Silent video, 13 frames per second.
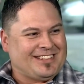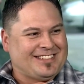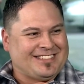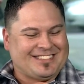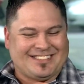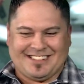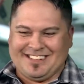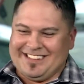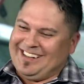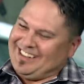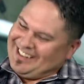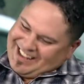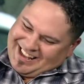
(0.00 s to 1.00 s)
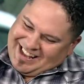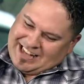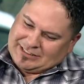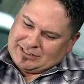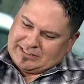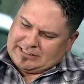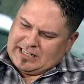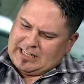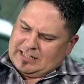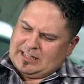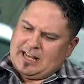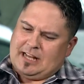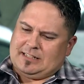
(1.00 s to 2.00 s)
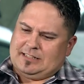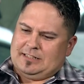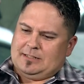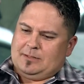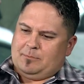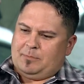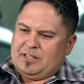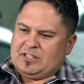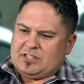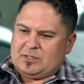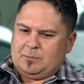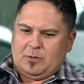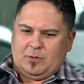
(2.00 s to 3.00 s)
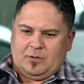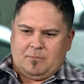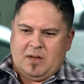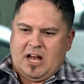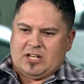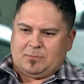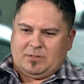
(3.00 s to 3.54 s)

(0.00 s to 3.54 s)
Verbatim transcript: It's, it's like taking that big spoon of mashed